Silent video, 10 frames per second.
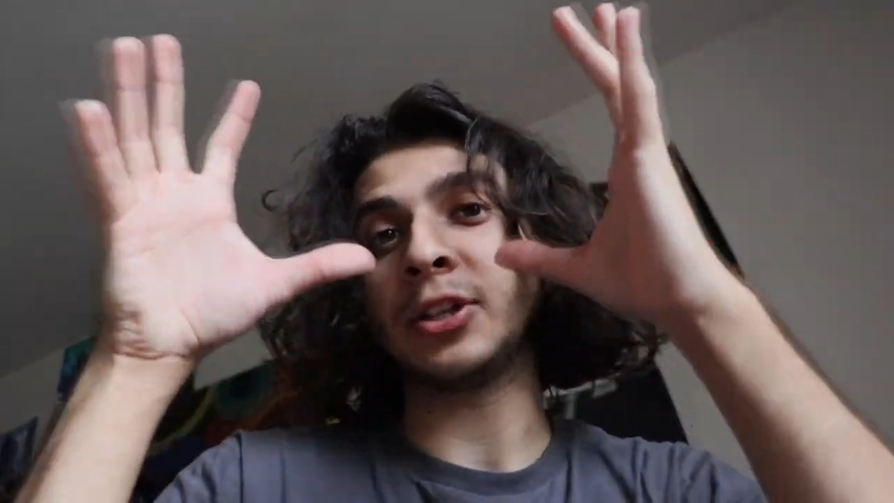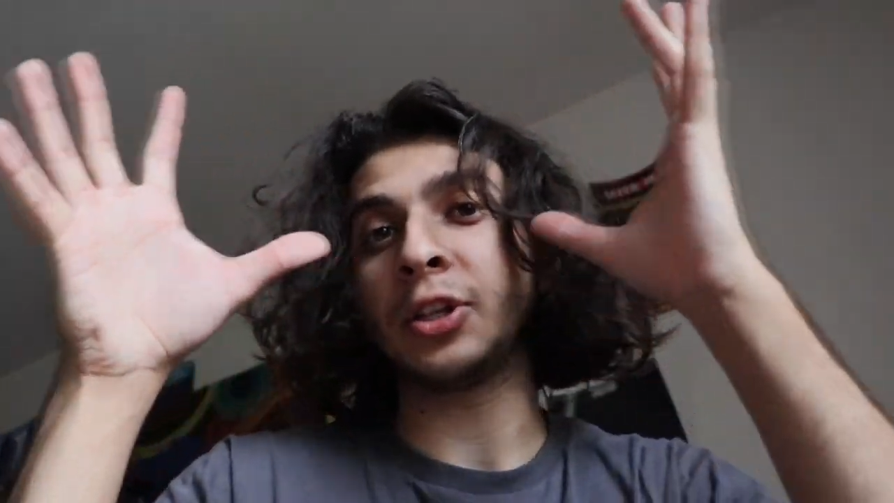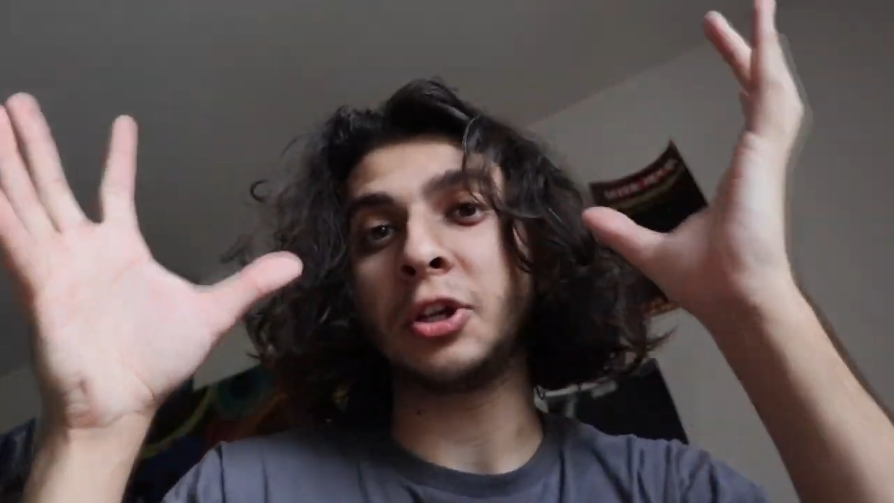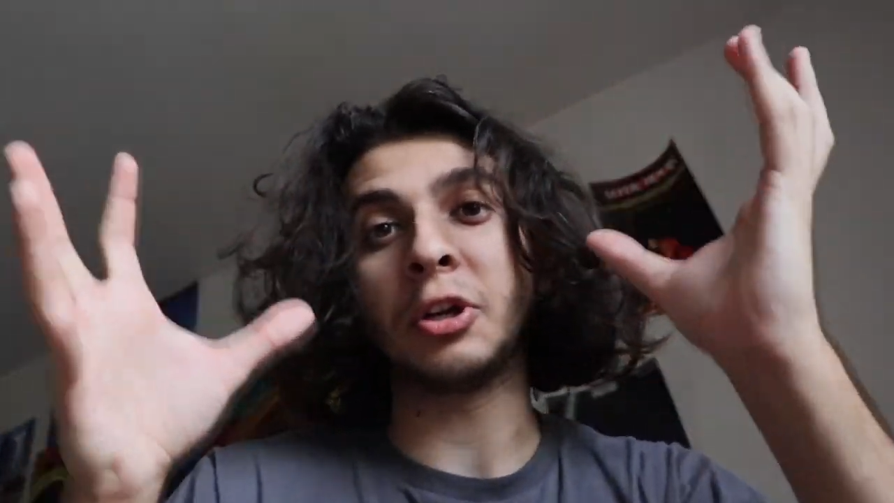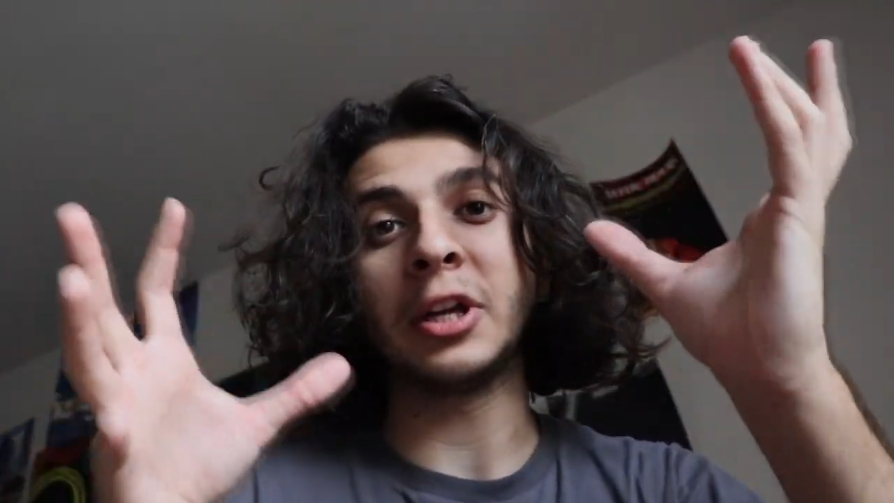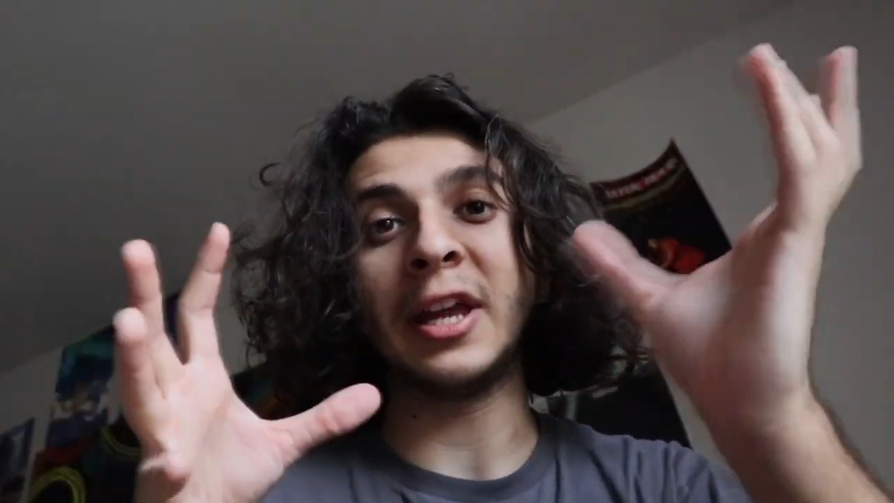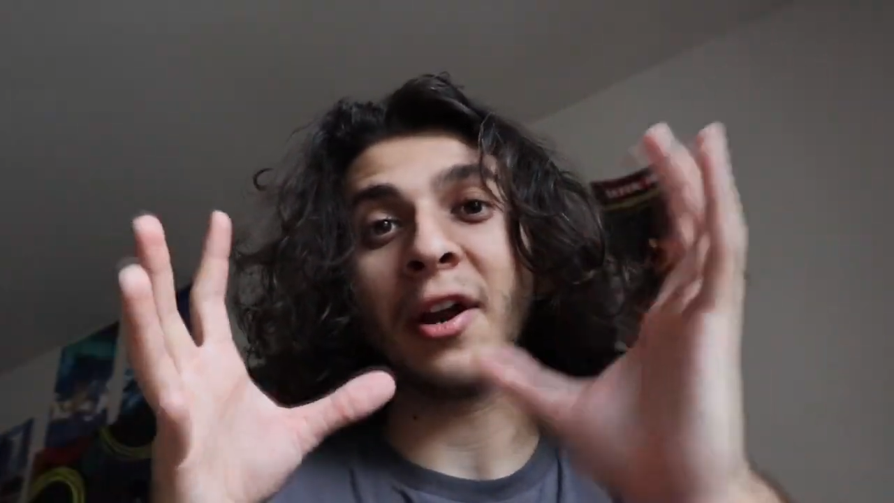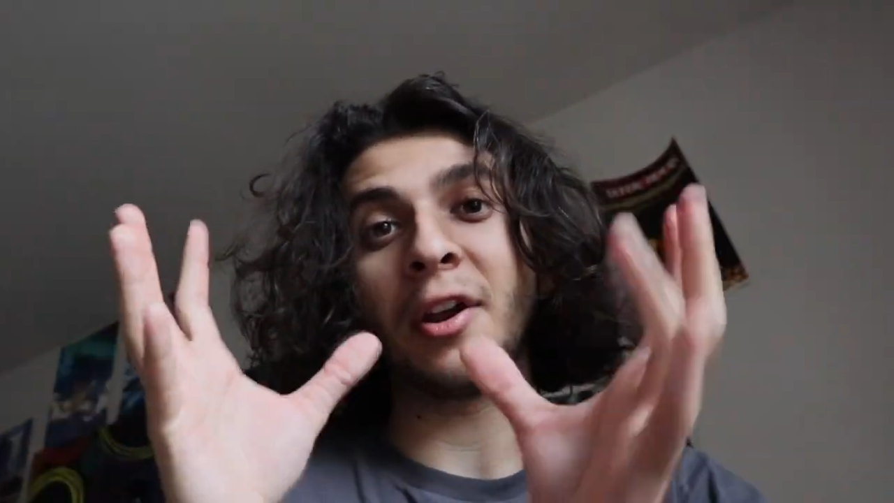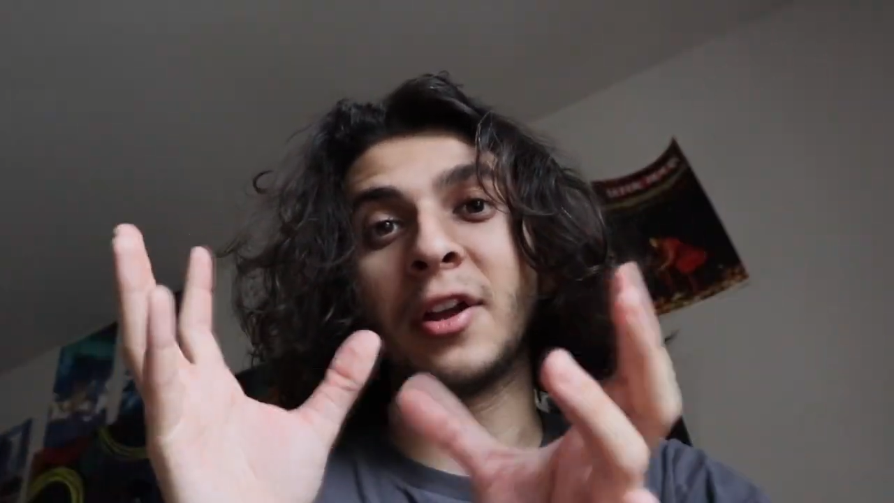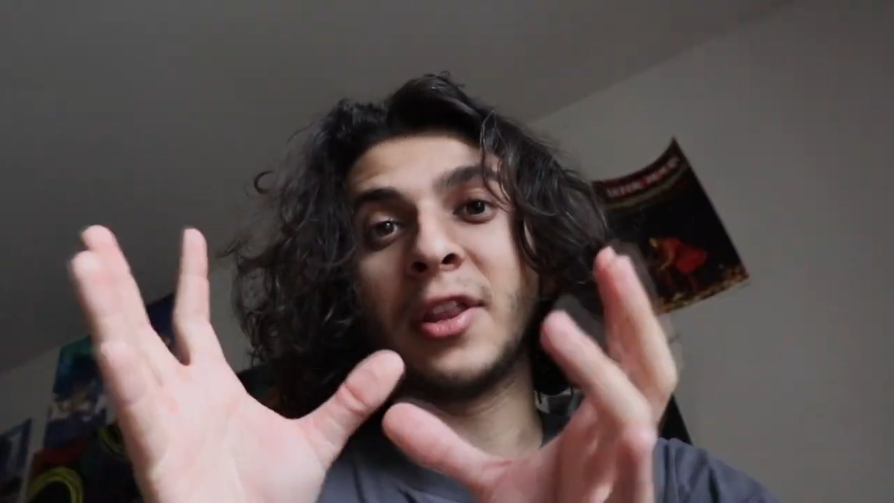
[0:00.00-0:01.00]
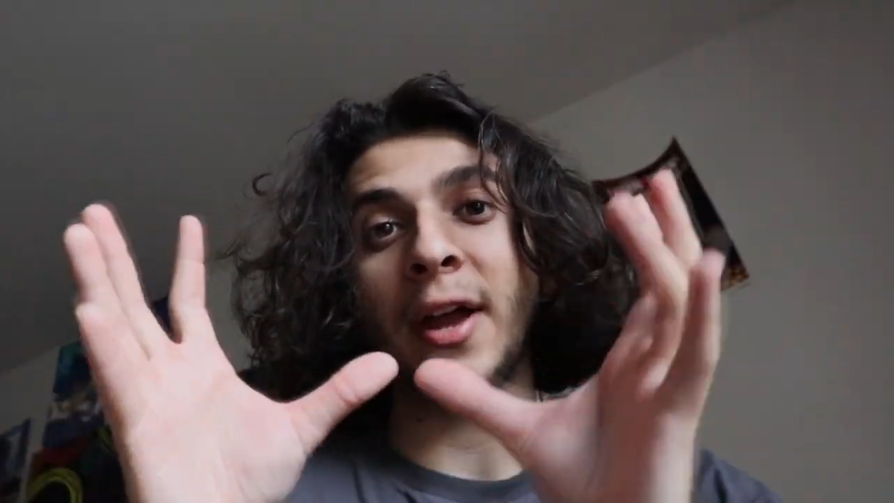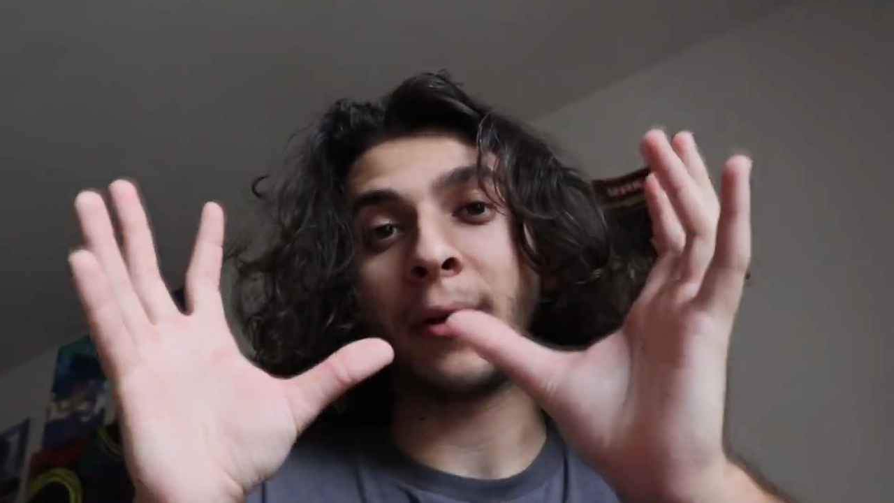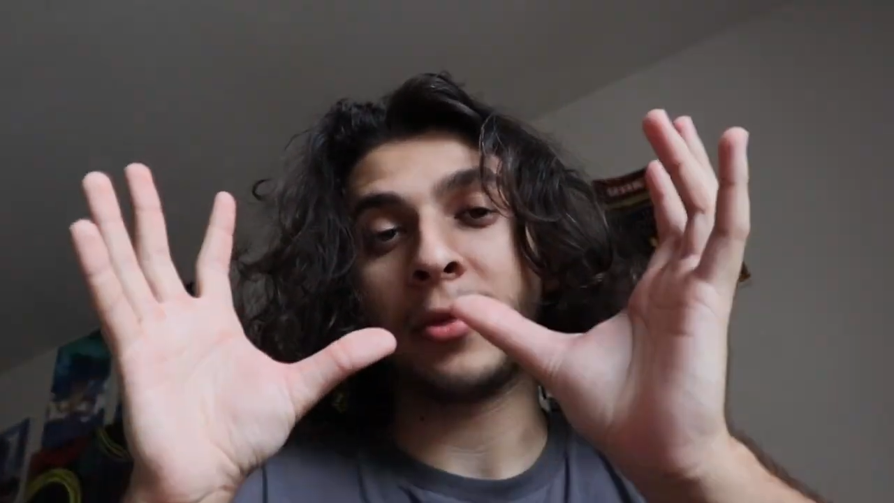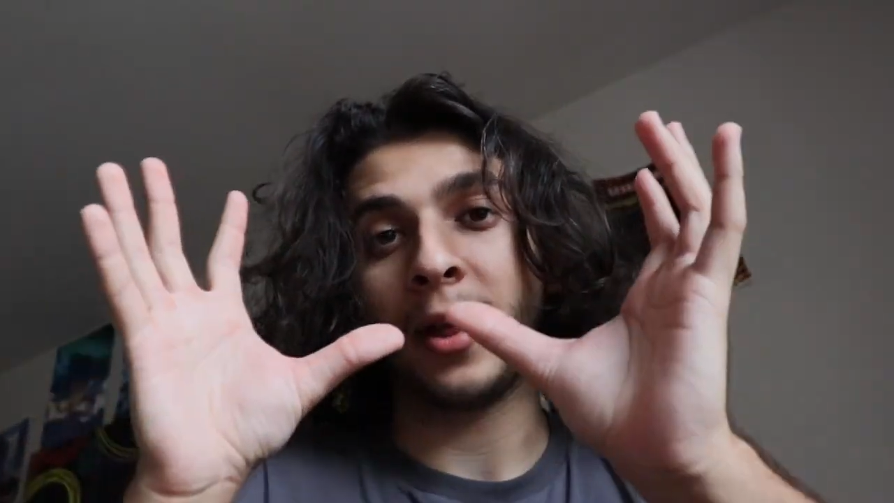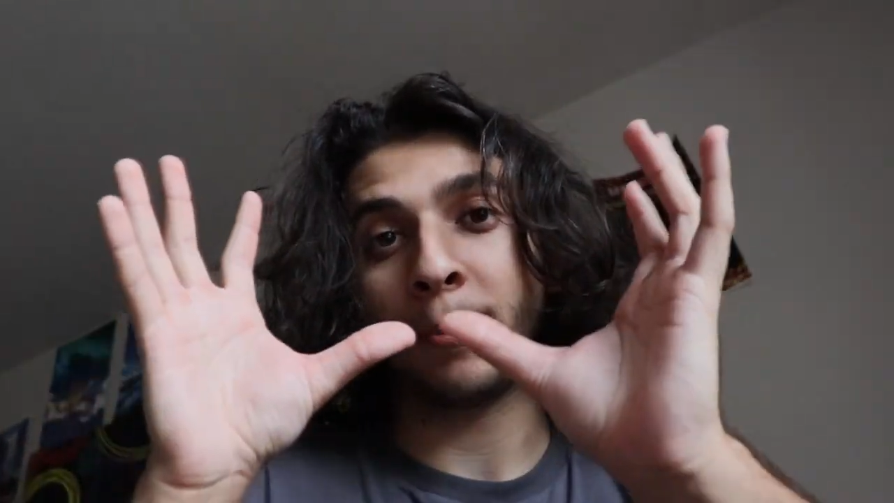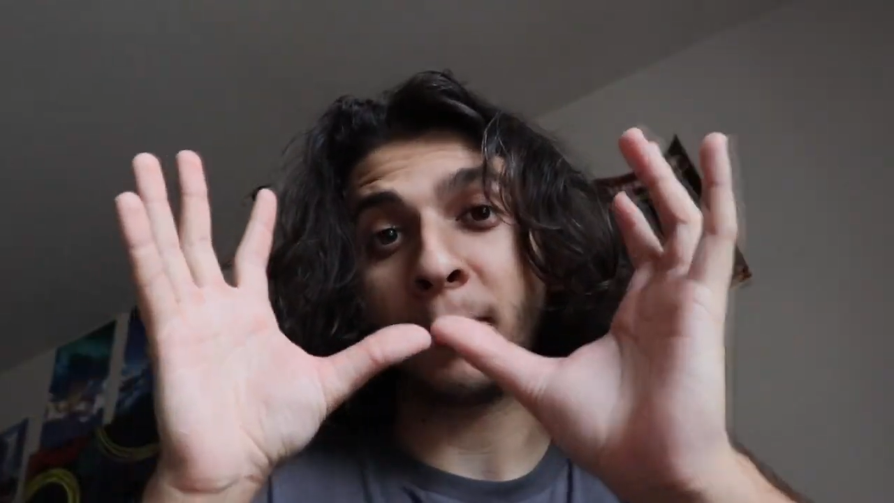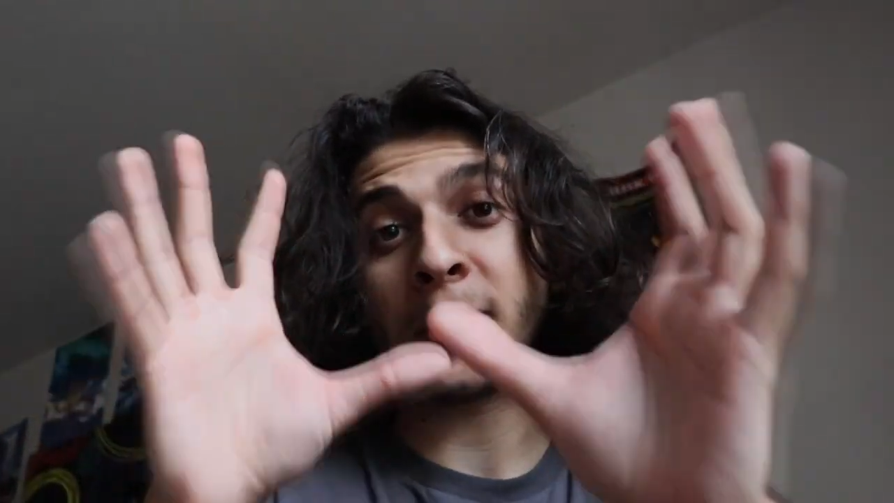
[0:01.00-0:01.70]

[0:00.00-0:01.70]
security area that that